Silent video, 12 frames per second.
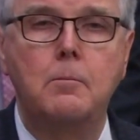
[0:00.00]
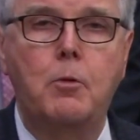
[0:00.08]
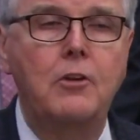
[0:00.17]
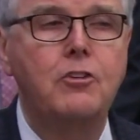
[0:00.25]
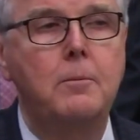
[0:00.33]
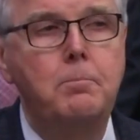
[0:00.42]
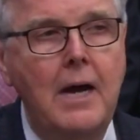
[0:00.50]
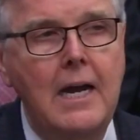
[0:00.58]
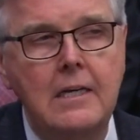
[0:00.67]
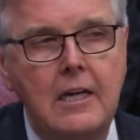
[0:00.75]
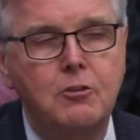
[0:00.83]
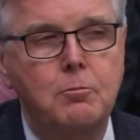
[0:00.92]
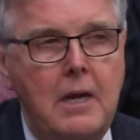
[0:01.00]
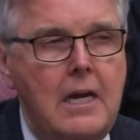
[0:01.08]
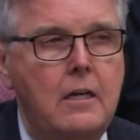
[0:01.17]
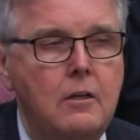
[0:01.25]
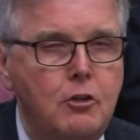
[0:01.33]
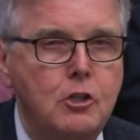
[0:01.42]
President Biden has
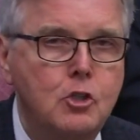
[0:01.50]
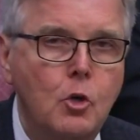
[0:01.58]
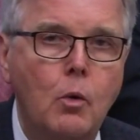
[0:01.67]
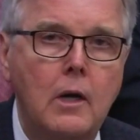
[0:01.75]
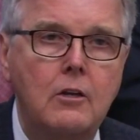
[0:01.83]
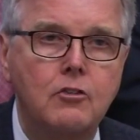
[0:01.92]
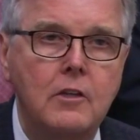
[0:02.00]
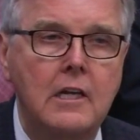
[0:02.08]
made the choice